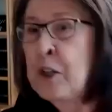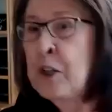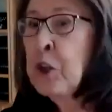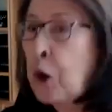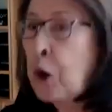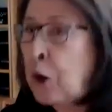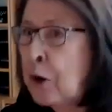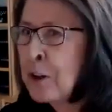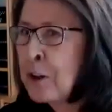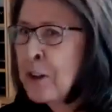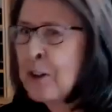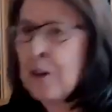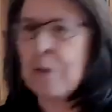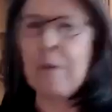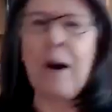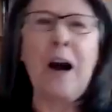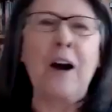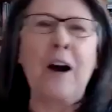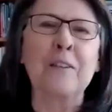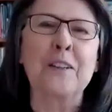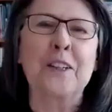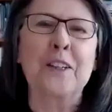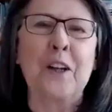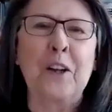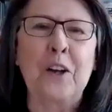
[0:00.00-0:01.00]
turned
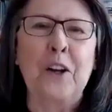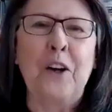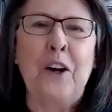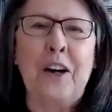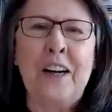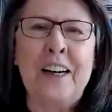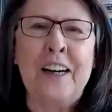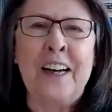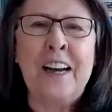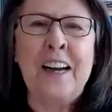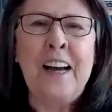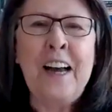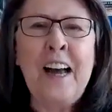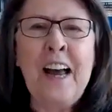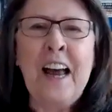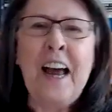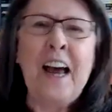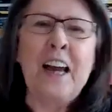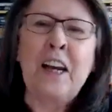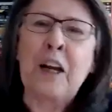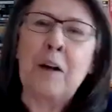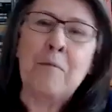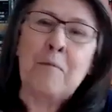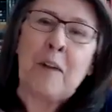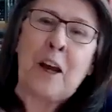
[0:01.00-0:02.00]
around to look,
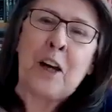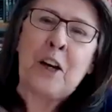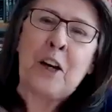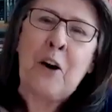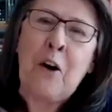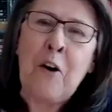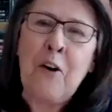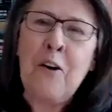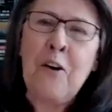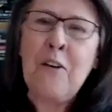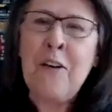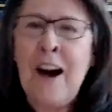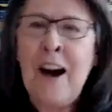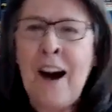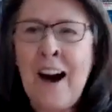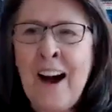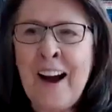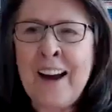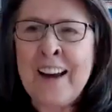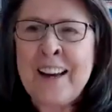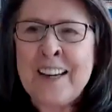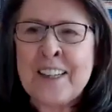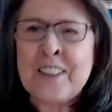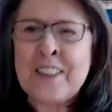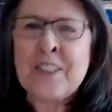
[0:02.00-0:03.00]
and I'm like, oh,
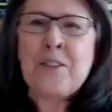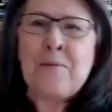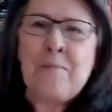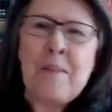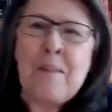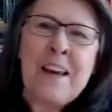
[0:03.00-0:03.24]
hi, it's